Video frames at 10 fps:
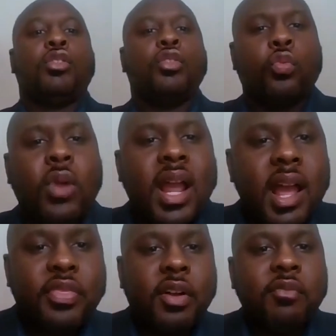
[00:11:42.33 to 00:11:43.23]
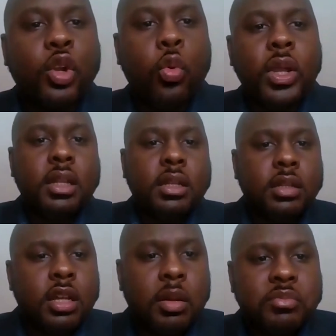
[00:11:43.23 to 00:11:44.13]
The wrath of the
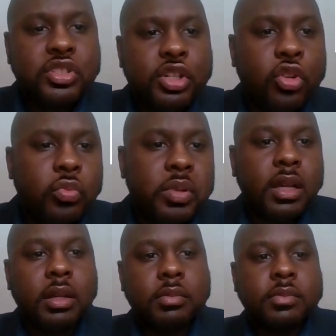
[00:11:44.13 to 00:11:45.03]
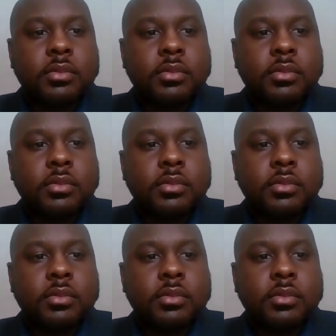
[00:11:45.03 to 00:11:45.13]
queen comes to Nubia.